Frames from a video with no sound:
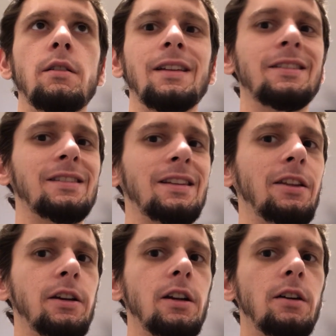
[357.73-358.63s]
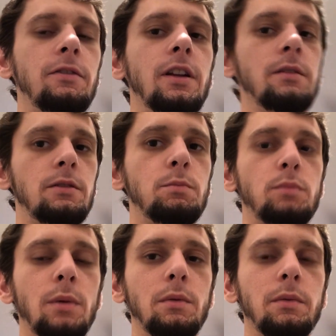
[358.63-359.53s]
that doesn't sound like enough, and it's
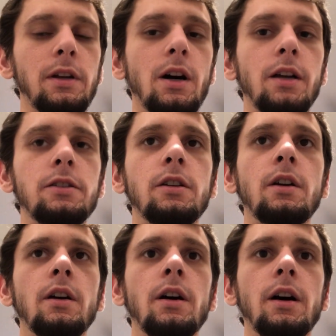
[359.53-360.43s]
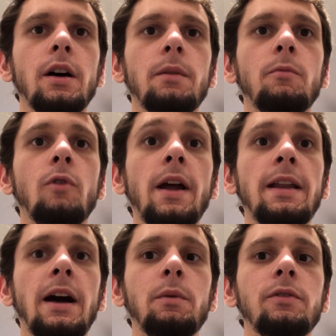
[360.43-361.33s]
probably not. Right
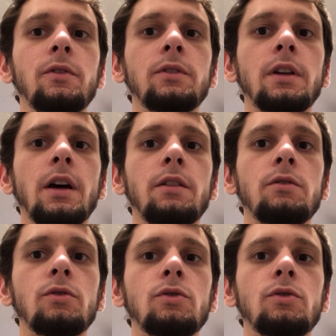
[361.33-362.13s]
now we've only got